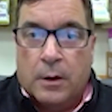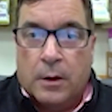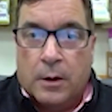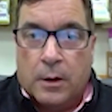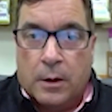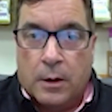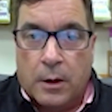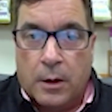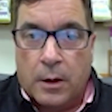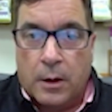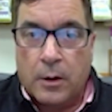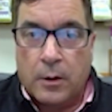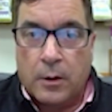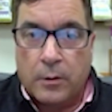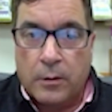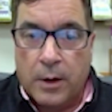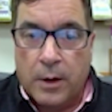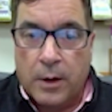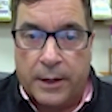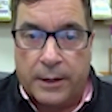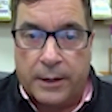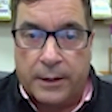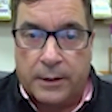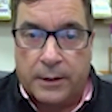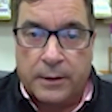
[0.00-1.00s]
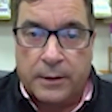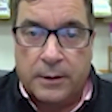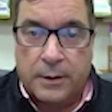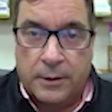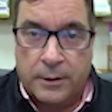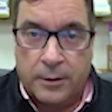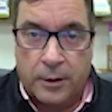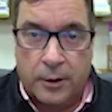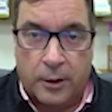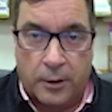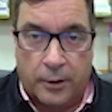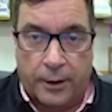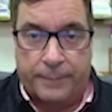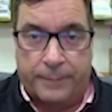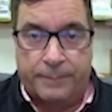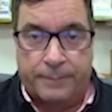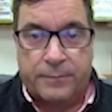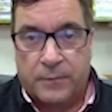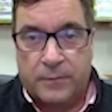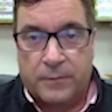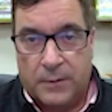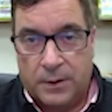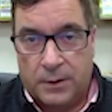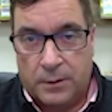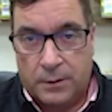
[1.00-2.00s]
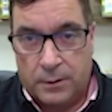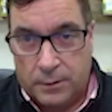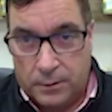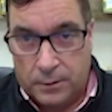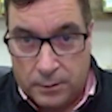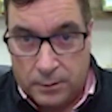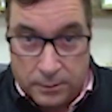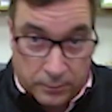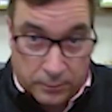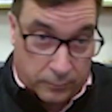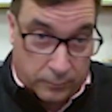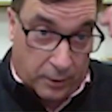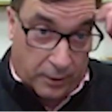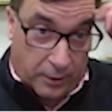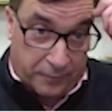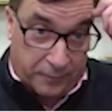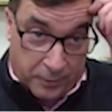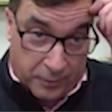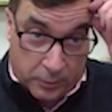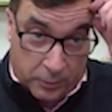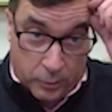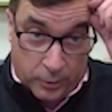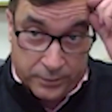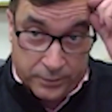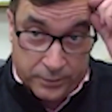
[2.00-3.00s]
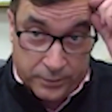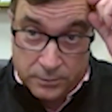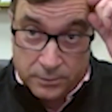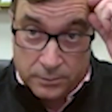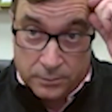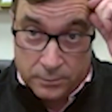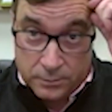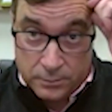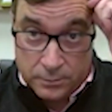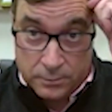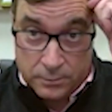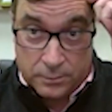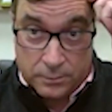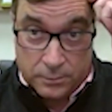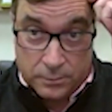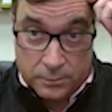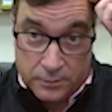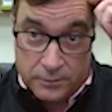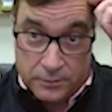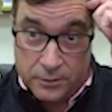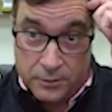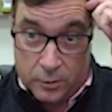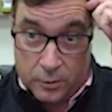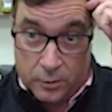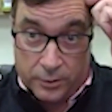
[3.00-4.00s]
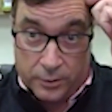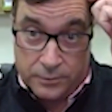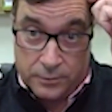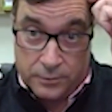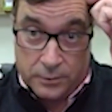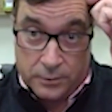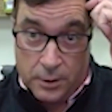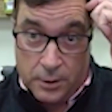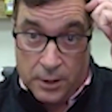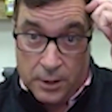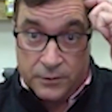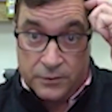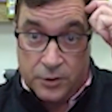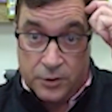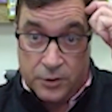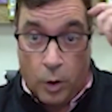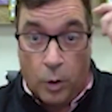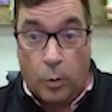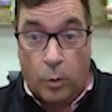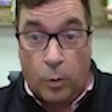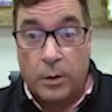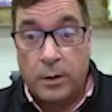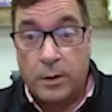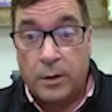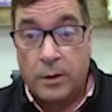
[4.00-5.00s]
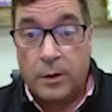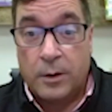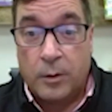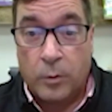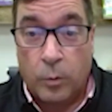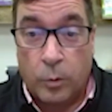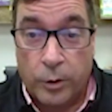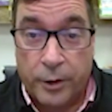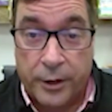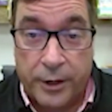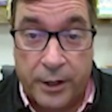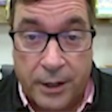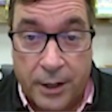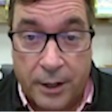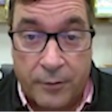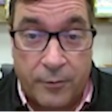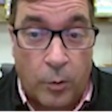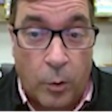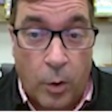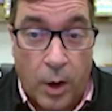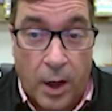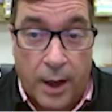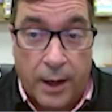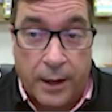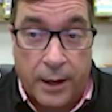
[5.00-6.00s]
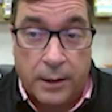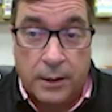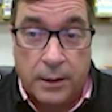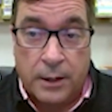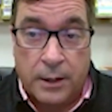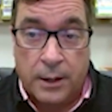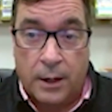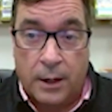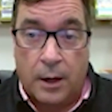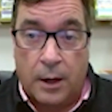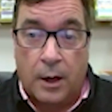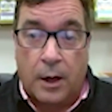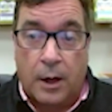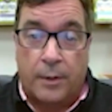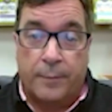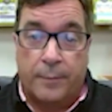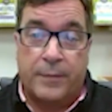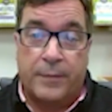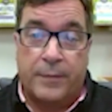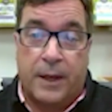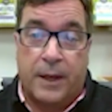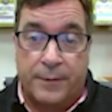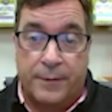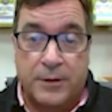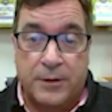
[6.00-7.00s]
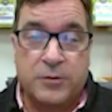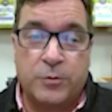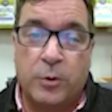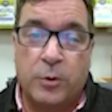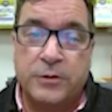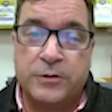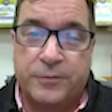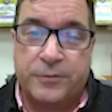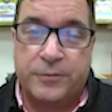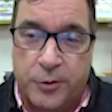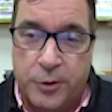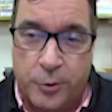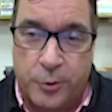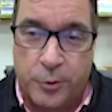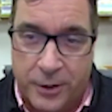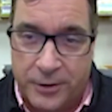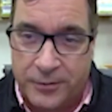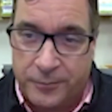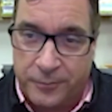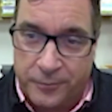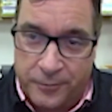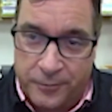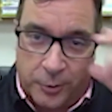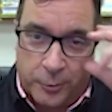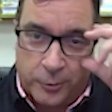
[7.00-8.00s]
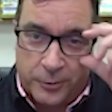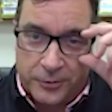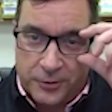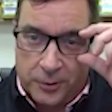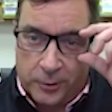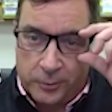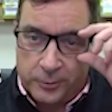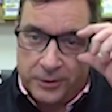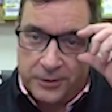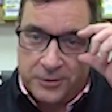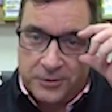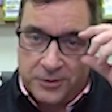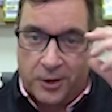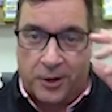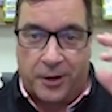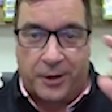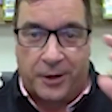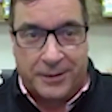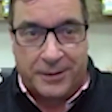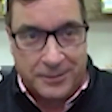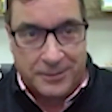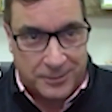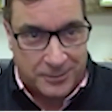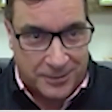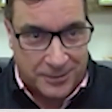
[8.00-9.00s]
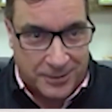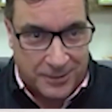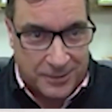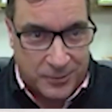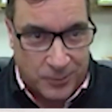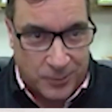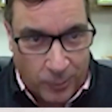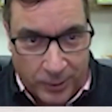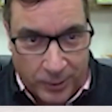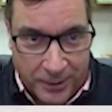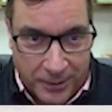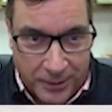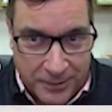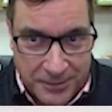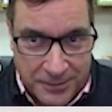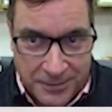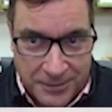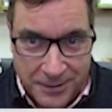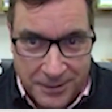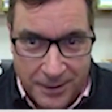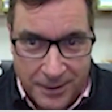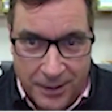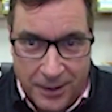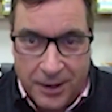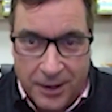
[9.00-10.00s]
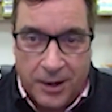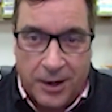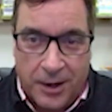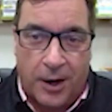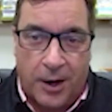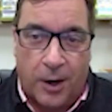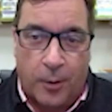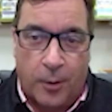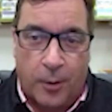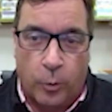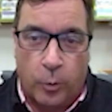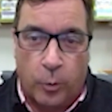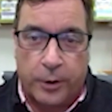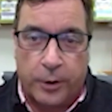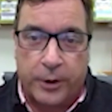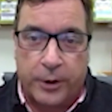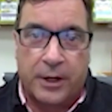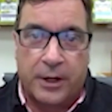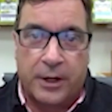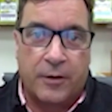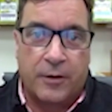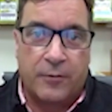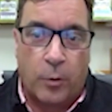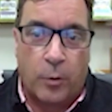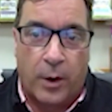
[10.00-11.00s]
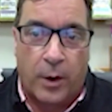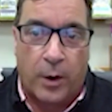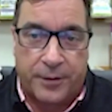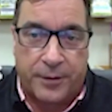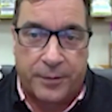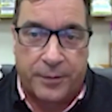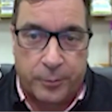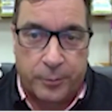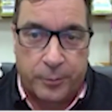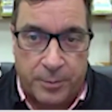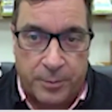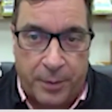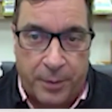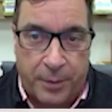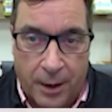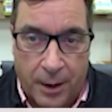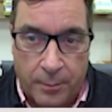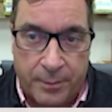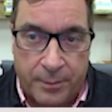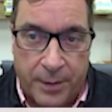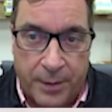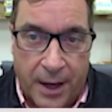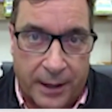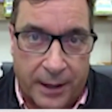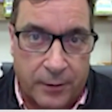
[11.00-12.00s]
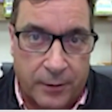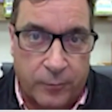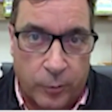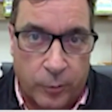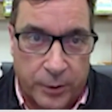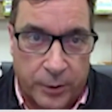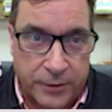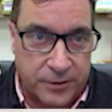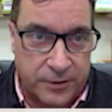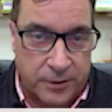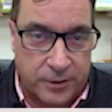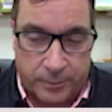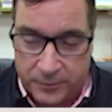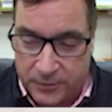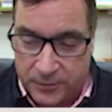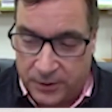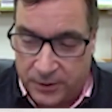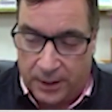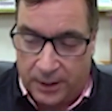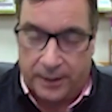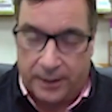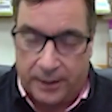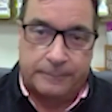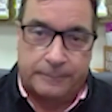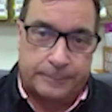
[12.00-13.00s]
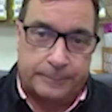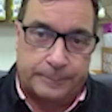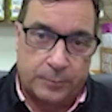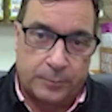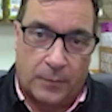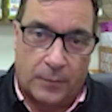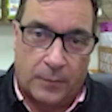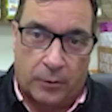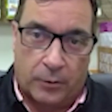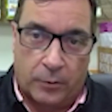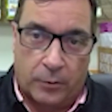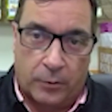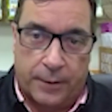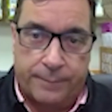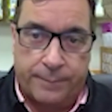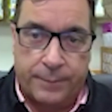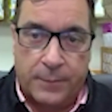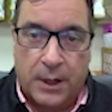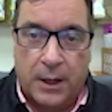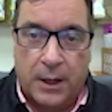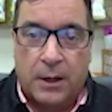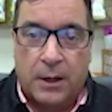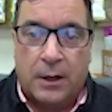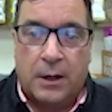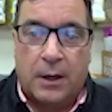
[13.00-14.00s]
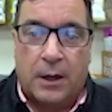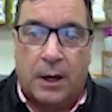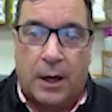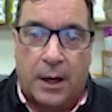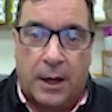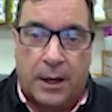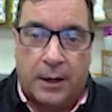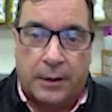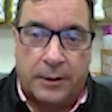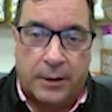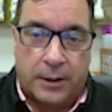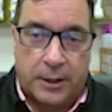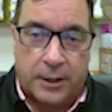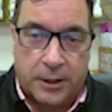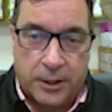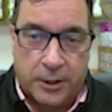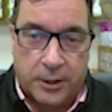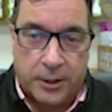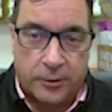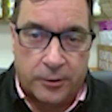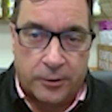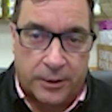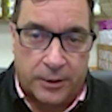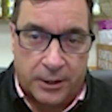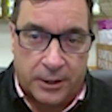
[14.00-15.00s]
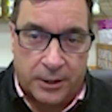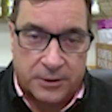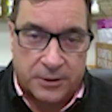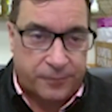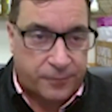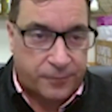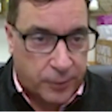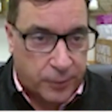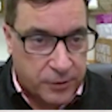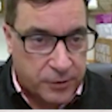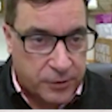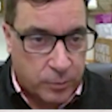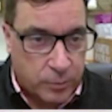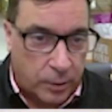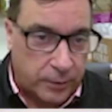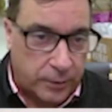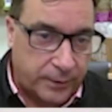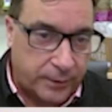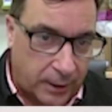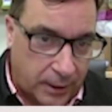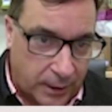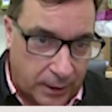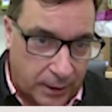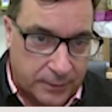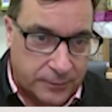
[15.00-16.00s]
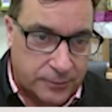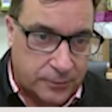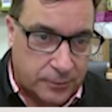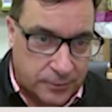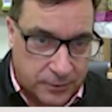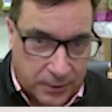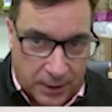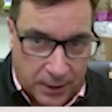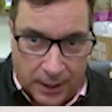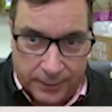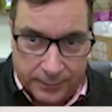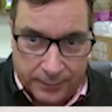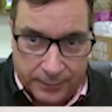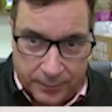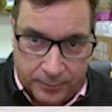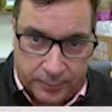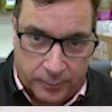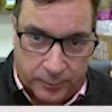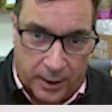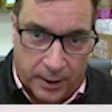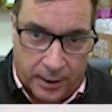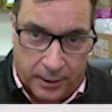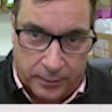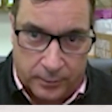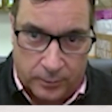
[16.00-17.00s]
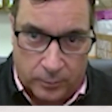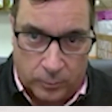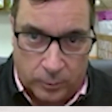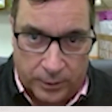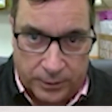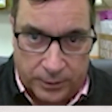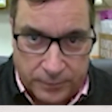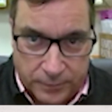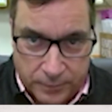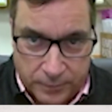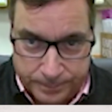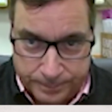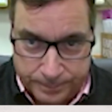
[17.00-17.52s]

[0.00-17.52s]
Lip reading: All right. You ready for the quiz? Here's the quiz. So we're going to give away, and this one's for U.S. viewers only. Sorry, this one is. We're going to give away a 3-pound bag of wisdom today, all right? And here is, first one that answers on the thread wins.